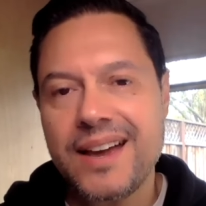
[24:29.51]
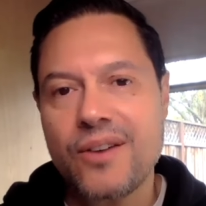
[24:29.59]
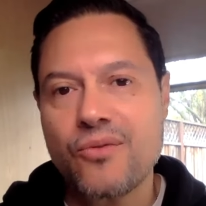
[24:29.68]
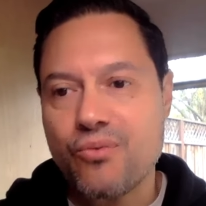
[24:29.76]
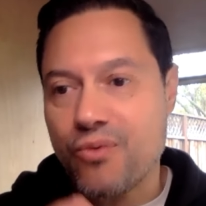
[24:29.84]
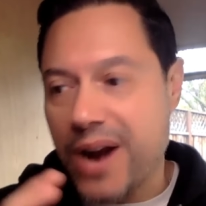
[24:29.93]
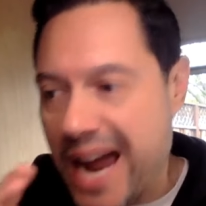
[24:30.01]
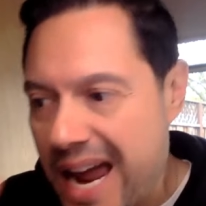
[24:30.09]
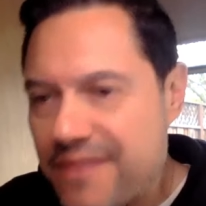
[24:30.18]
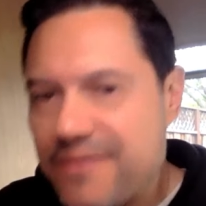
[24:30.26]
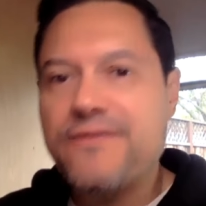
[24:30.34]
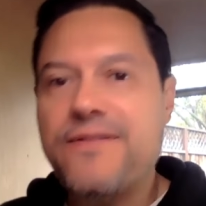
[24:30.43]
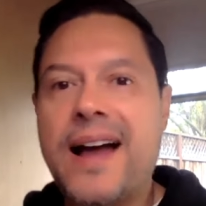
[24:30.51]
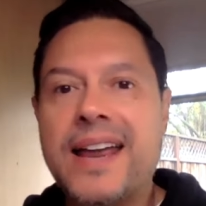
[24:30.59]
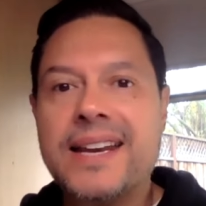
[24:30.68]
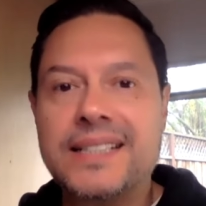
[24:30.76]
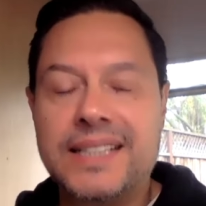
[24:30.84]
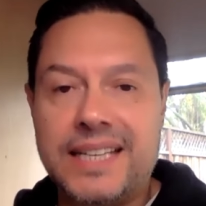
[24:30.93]
arrive
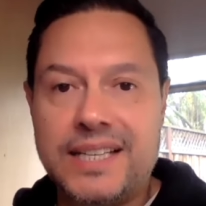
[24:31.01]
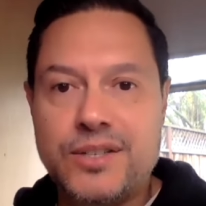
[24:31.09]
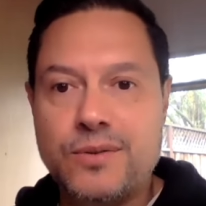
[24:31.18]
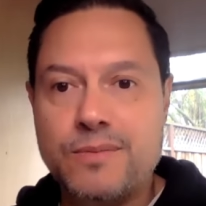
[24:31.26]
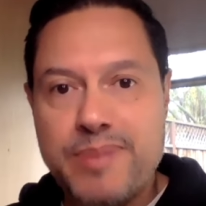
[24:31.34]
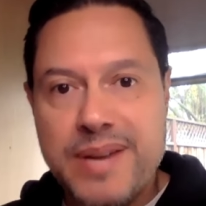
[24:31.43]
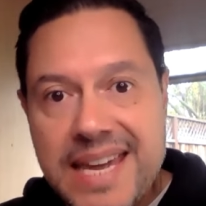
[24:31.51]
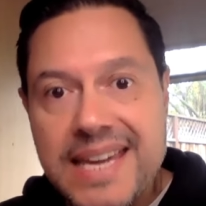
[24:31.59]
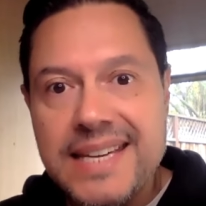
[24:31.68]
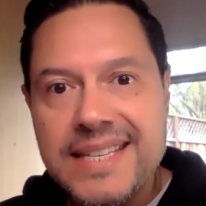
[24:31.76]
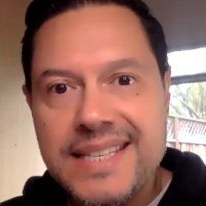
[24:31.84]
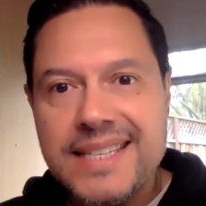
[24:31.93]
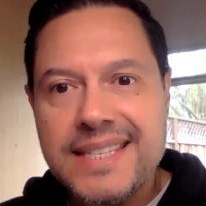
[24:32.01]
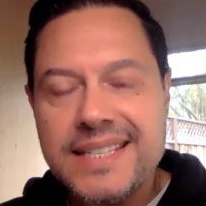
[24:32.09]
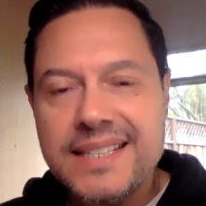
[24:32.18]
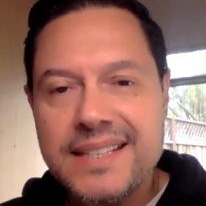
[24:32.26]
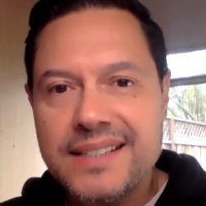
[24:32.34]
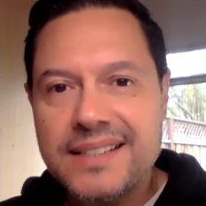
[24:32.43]
finally to peace,